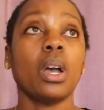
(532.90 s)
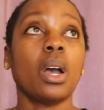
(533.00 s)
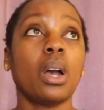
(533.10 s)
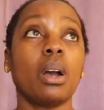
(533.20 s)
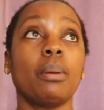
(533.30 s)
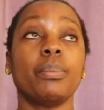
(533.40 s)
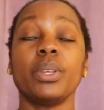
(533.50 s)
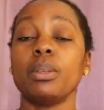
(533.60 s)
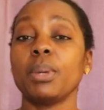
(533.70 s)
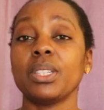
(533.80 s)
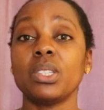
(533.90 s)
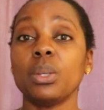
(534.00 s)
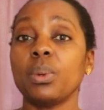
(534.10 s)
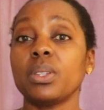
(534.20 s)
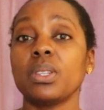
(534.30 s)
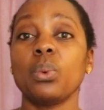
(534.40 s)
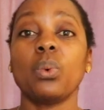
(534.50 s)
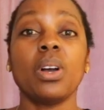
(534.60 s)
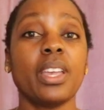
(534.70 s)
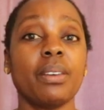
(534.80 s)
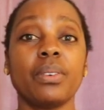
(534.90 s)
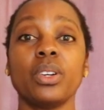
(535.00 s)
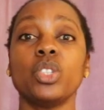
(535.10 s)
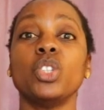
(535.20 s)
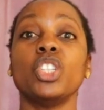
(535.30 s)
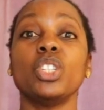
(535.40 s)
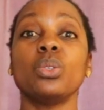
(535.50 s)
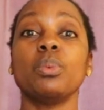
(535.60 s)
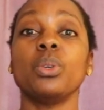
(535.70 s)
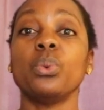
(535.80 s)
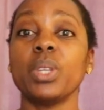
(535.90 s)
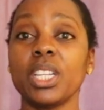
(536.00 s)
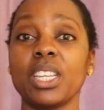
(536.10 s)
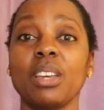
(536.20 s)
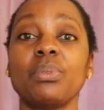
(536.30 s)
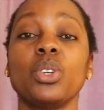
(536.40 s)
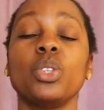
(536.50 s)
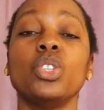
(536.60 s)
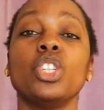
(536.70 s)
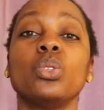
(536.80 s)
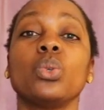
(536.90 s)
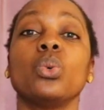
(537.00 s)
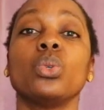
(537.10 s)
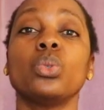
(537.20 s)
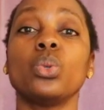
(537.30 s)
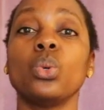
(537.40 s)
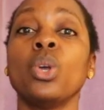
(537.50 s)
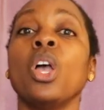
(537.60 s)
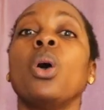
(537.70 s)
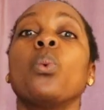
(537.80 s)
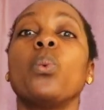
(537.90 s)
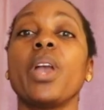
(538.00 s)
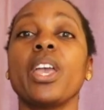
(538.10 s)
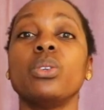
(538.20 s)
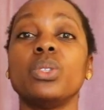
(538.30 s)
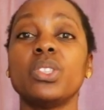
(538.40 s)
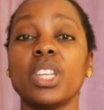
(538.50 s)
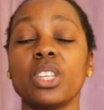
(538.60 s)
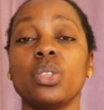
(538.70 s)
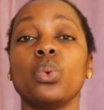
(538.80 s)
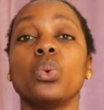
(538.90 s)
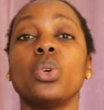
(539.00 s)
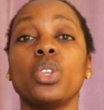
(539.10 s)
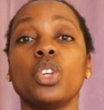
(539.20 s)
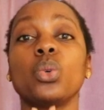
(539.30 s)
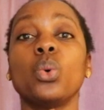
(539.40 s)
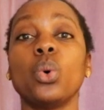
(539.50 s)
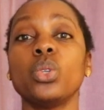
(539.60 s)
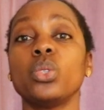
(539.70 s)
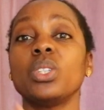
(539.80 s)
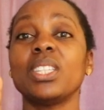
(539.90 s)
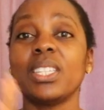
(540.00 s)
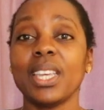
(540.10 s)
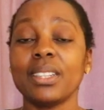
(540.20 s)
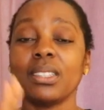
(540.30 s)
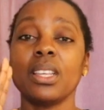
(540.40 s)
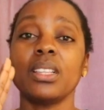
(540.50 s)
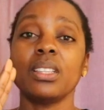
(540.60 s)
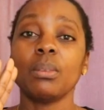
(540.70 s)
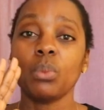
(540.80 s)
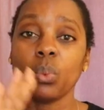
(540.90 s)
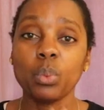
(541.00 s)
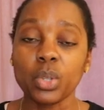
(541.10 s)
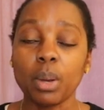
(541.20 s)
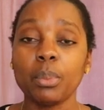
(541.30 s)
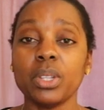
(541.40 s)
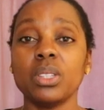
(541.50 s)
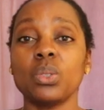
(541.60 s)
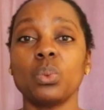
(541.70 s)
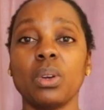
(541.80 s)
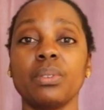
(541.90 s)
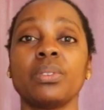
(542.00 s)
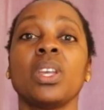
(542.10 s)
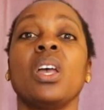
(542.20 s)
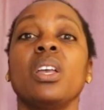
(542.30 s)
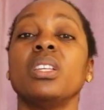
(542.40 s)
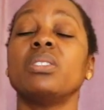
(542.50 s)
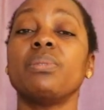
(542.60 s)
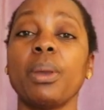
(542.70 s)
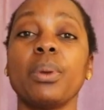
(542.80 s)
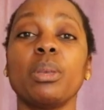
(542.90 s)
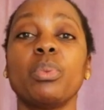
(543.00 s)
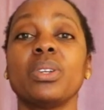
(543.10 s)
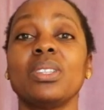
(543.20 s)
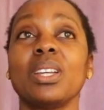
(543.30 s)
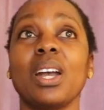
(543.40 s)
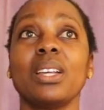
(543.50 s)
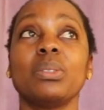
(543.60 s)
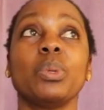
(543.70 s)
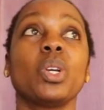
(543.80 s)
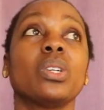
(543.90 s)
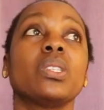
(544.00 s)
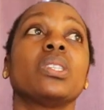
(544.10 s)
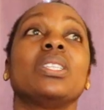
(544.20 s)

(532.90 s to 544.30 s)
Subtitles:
building materials and whatever, you need to be really careful. You need to go to where you think you're gonna go to get your money's worth. It's very important, guys, because